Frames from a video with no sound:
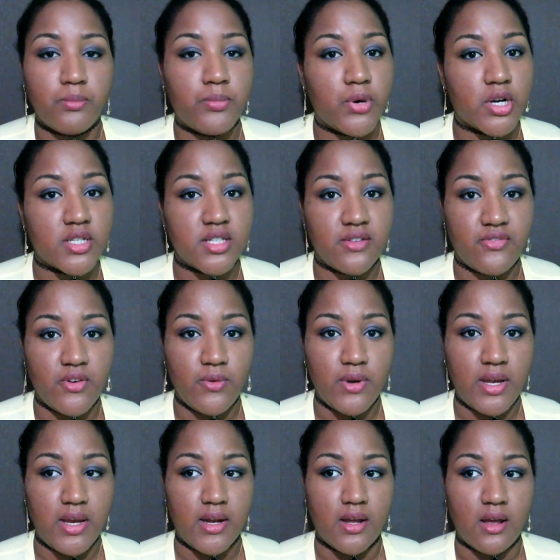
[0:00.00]
books if you
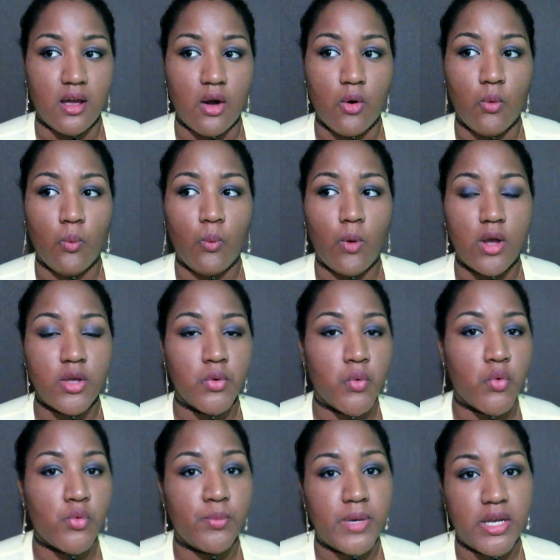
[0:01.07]
need it, what you
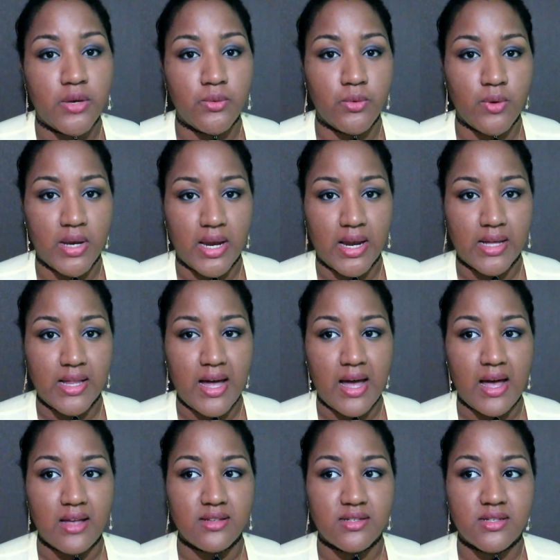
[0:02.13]
will be doing in
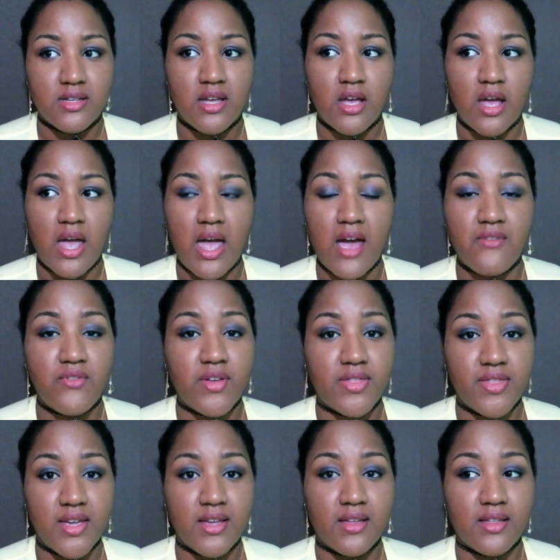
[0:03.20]
class,
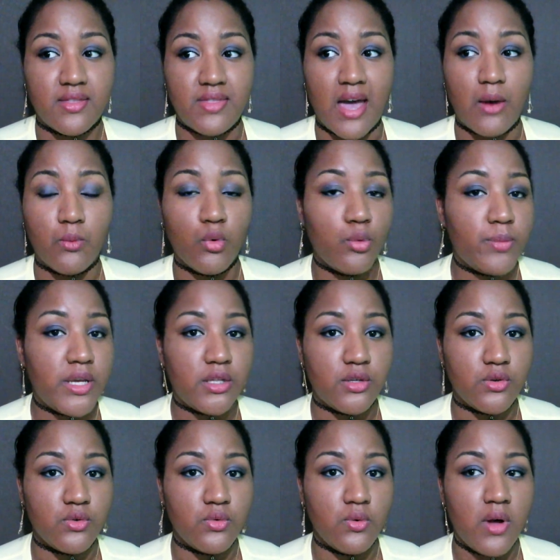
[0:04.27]
everything that will be
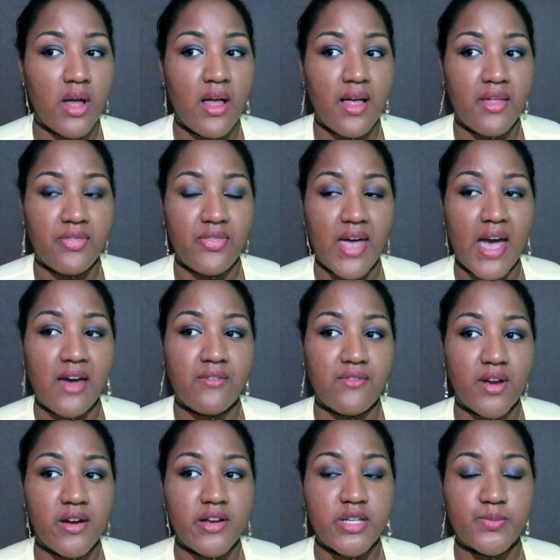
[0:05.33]
due. That
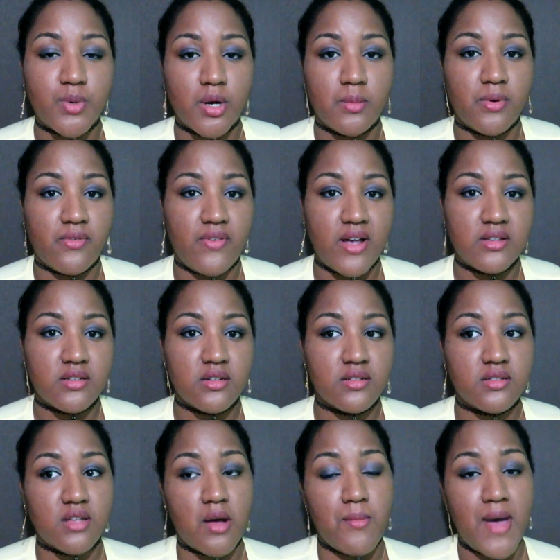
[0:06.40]
varies per professor.
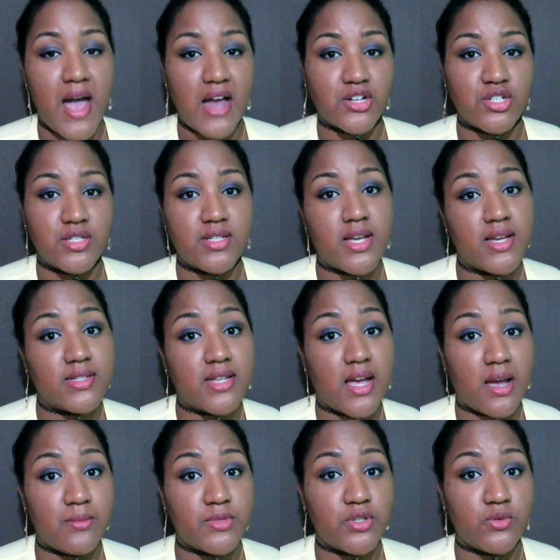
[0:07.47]
Some actually take
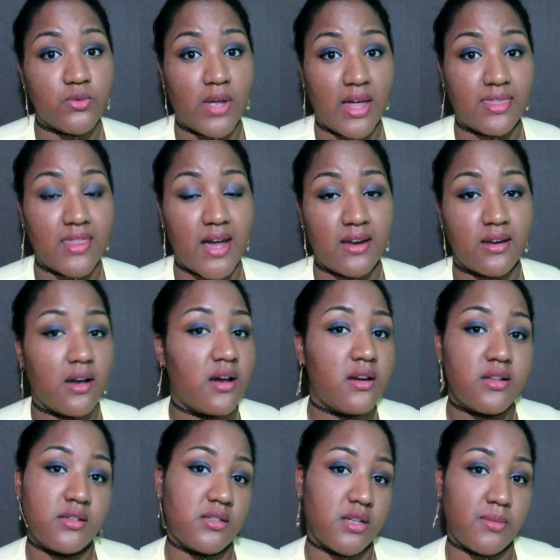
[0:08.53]
time to get that done
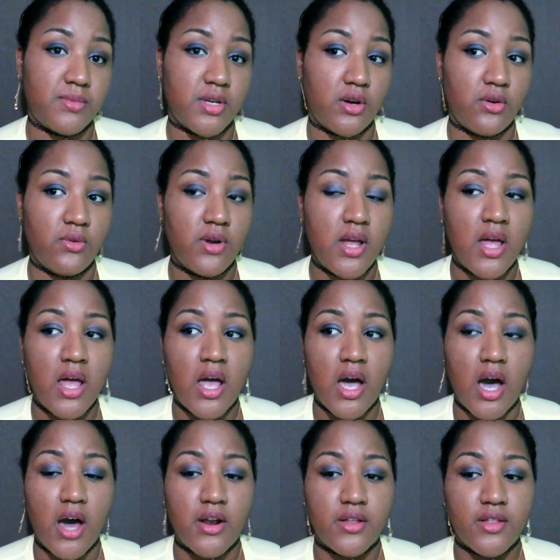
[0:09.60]
and some don't.
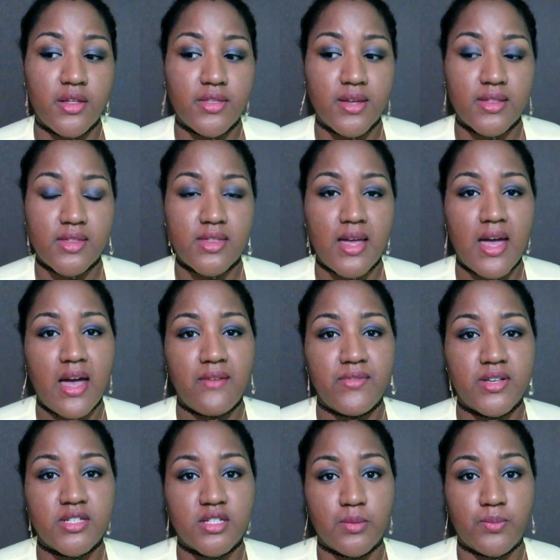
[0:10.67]
Another thing that they have
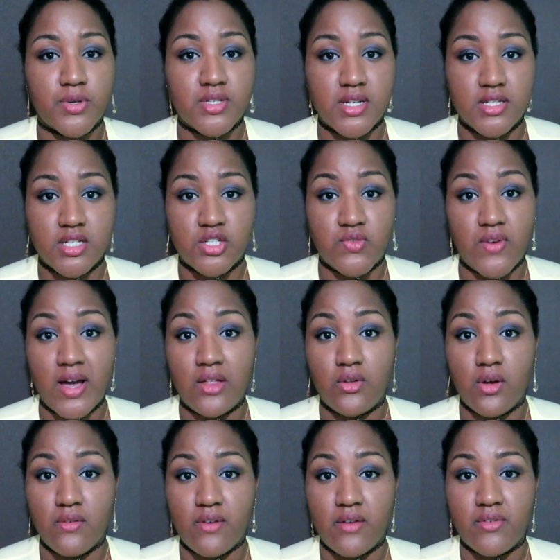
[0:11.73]
is the percentage
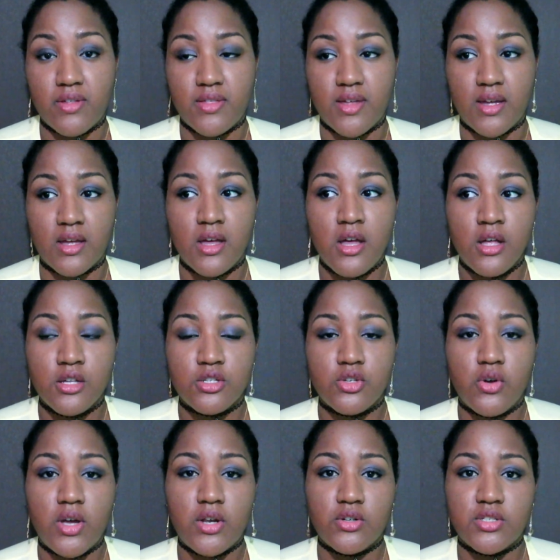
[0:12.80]
value of everything.
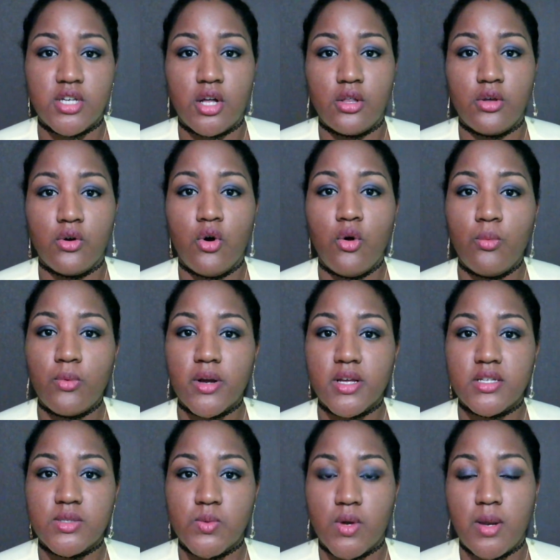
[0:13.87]
So it'll tell you homework
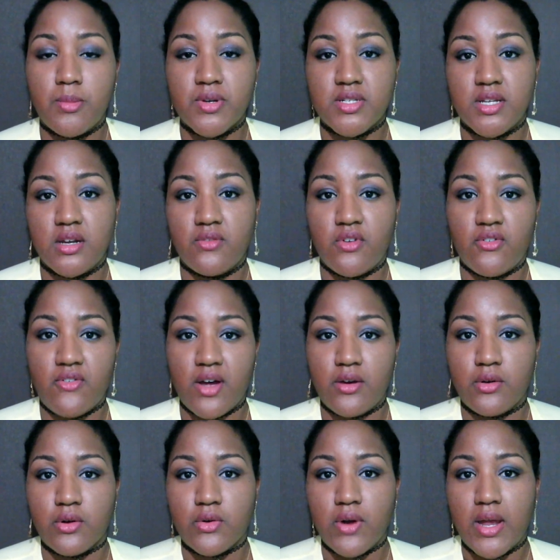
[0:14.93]
is 20% of your
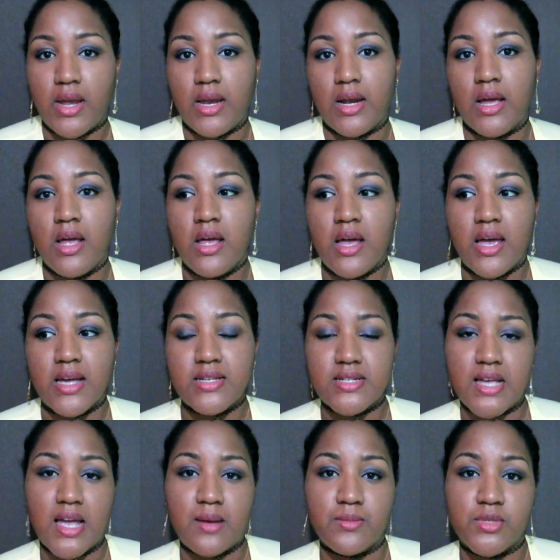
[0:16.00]
final grade.
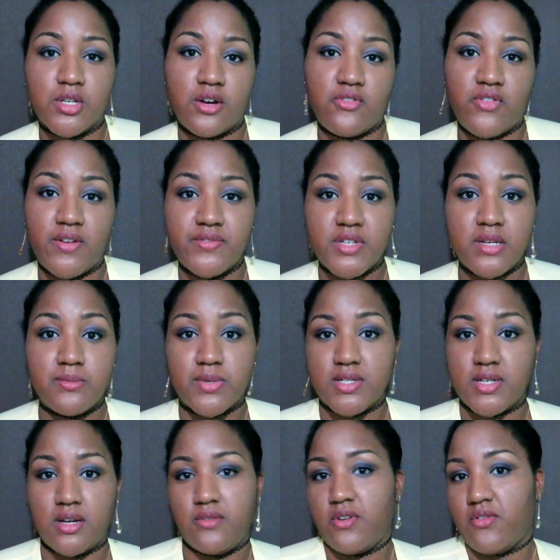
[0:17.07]
Exams are
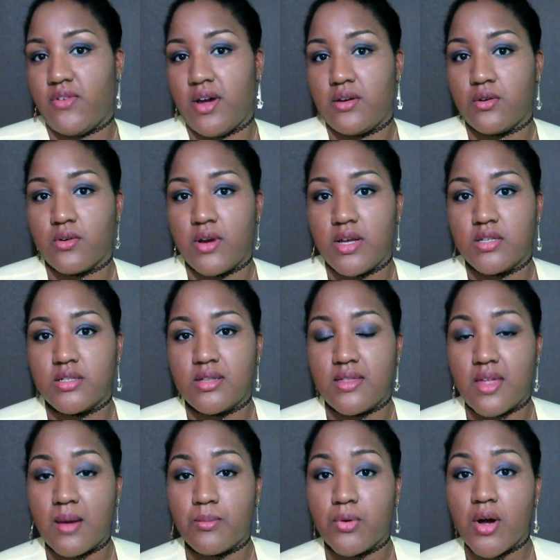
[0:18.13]
15% of your final grades.
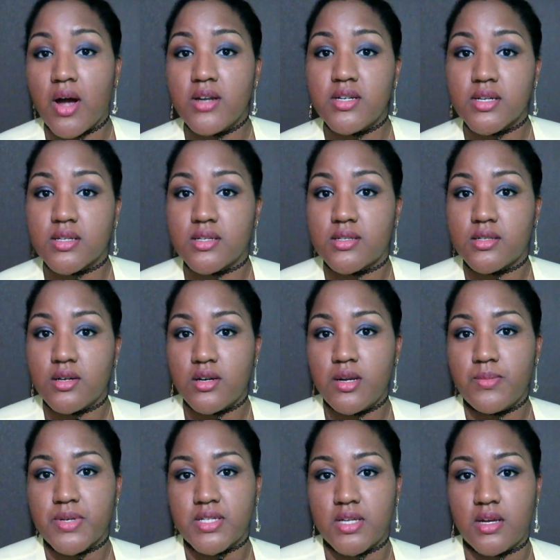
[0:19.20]
That project is
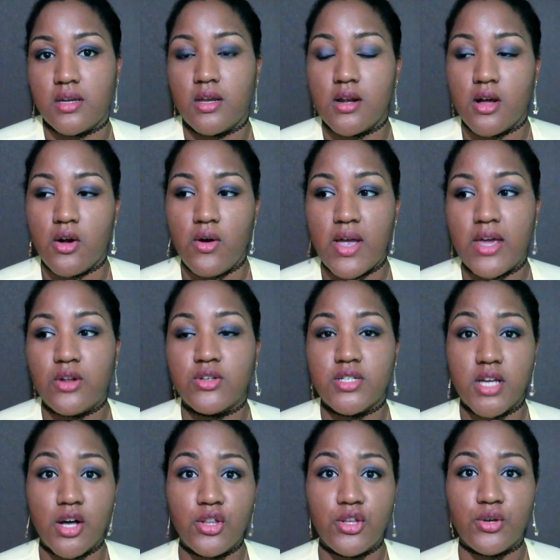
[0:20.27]
30%, it'll tell